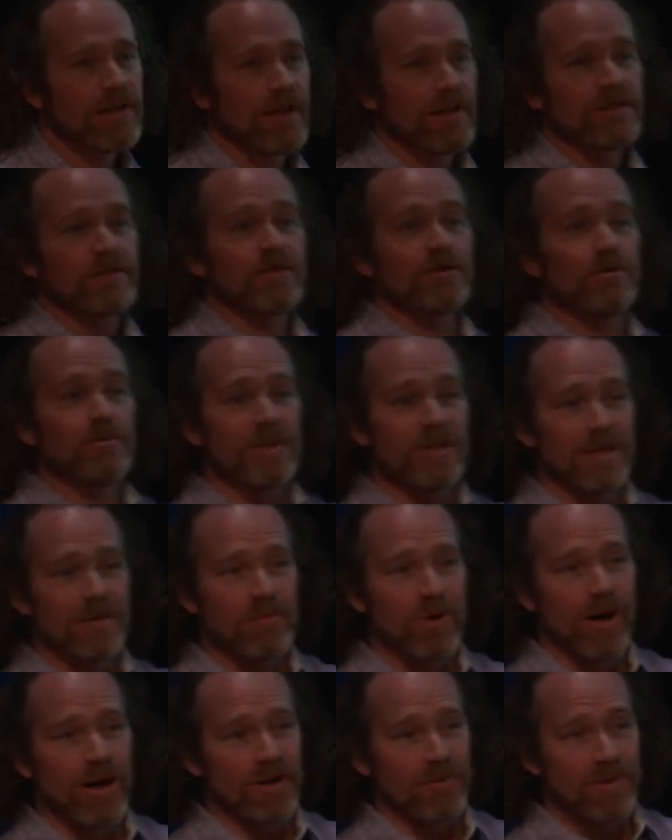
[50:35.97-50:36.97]
assuming they
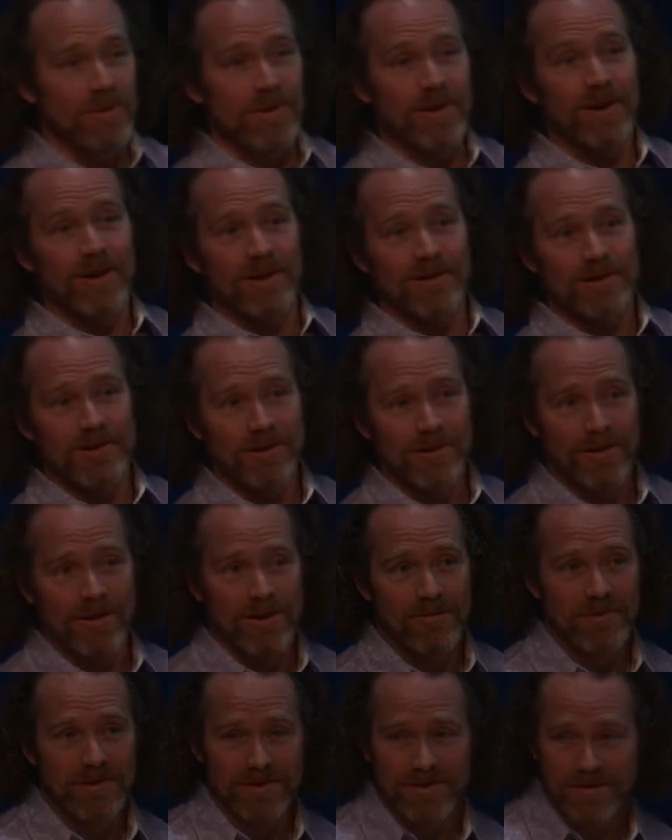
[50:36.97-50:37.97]
bought it within 100
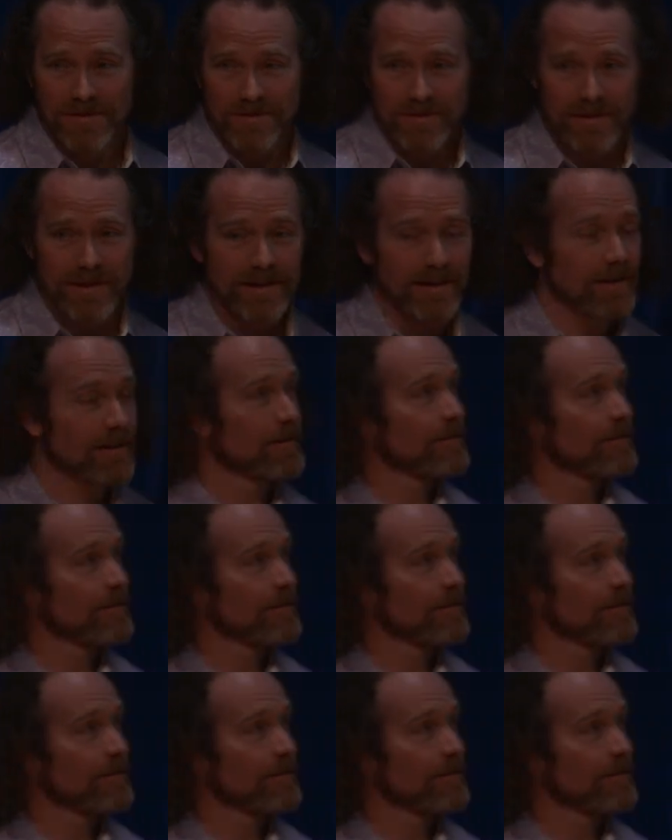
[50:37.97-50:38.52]
kilometers of the fire.